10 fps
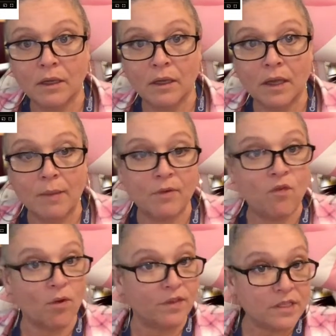And
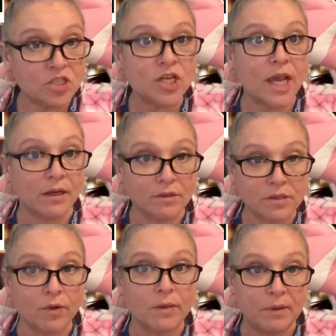before this channel is
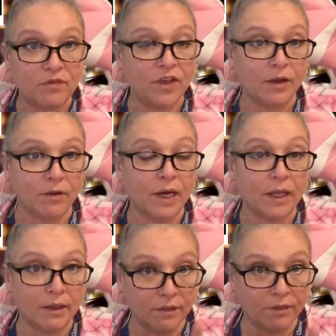going to be
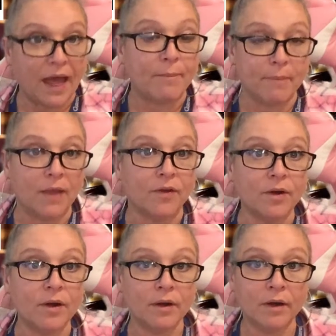fingering that
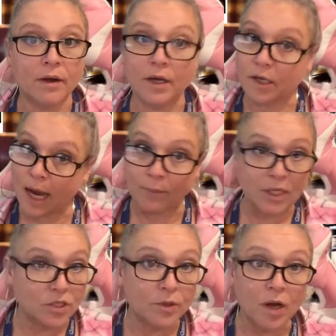mother, yeah, we
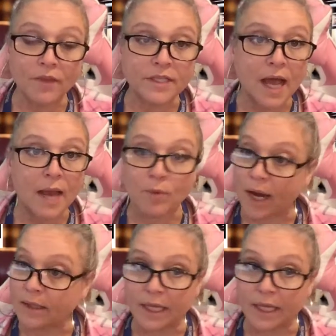do it all the time, right?